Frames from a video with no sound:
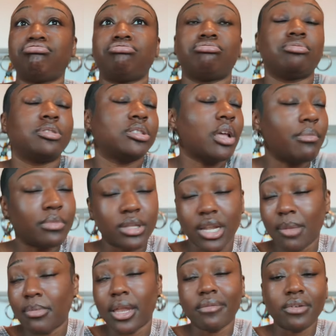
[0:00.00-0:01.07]
something.
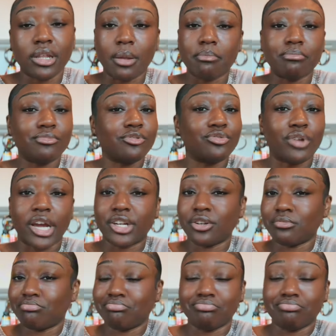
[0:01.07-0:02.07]
I'm not even gonna try to,